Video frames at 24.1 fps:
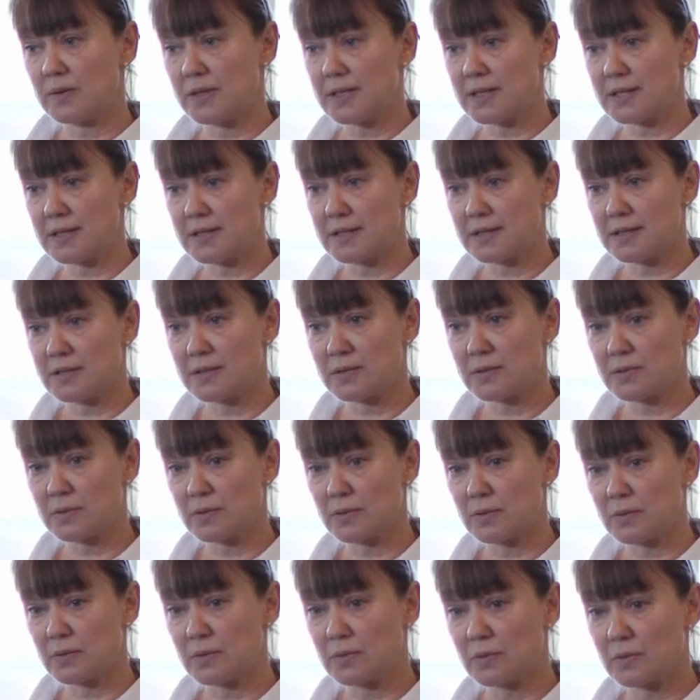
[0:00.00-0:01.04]
this is
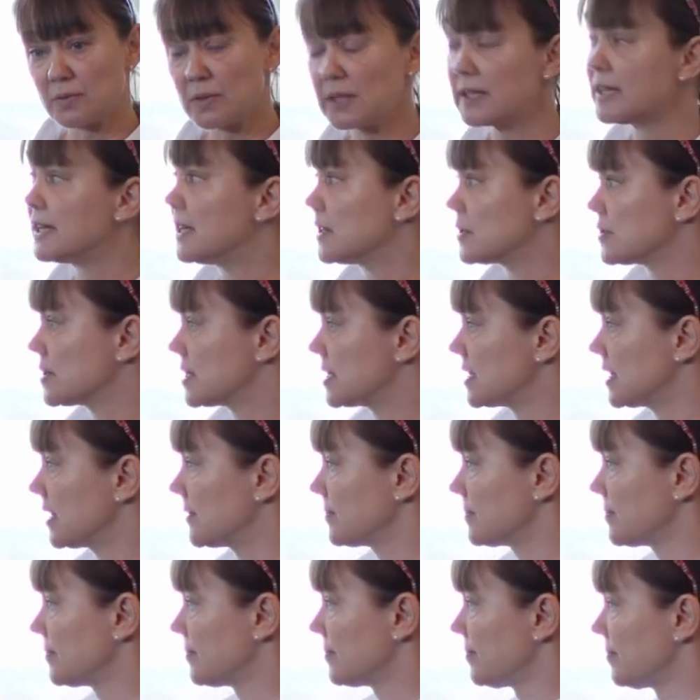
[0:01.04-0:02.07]
really
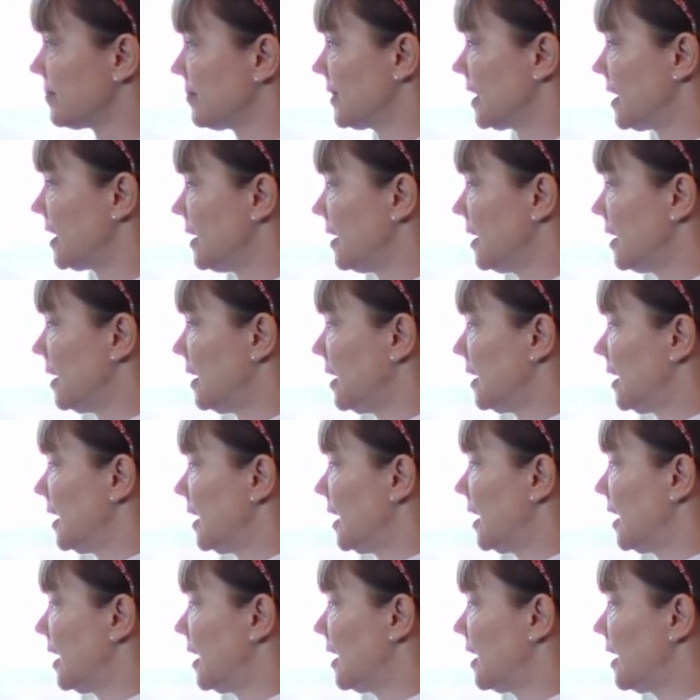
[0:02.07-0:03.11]
interesting.
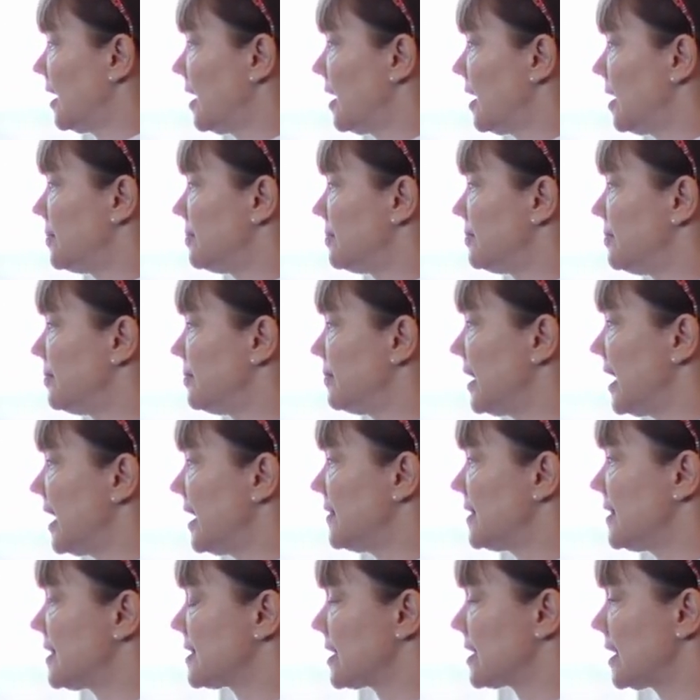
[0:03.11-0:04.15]

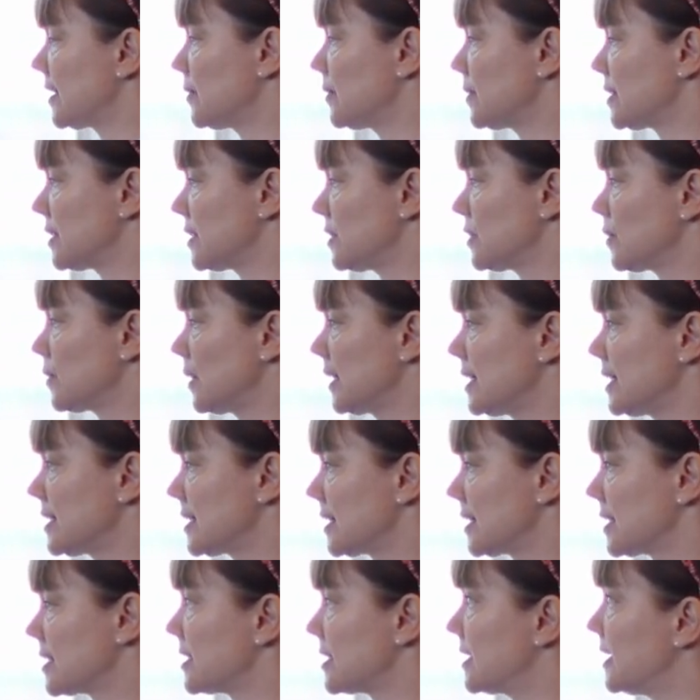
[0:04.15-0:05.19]
And this study was in
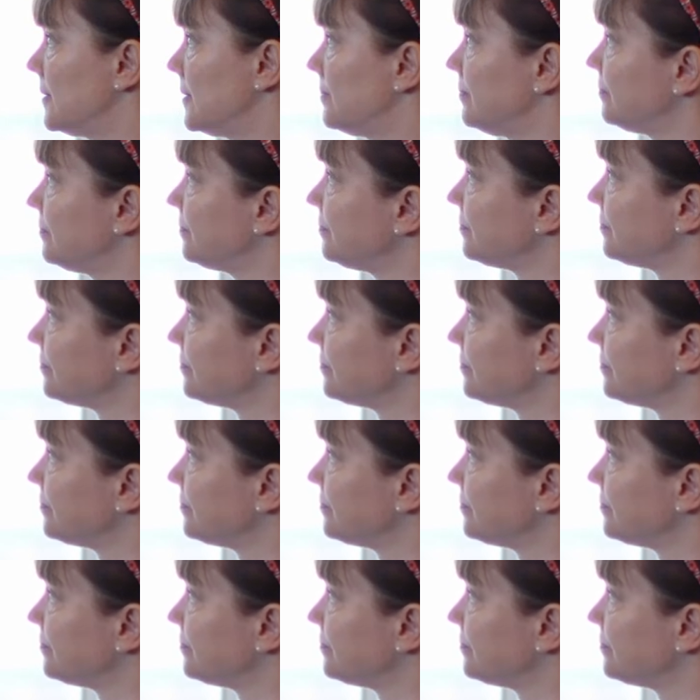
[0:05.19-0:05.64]
2016.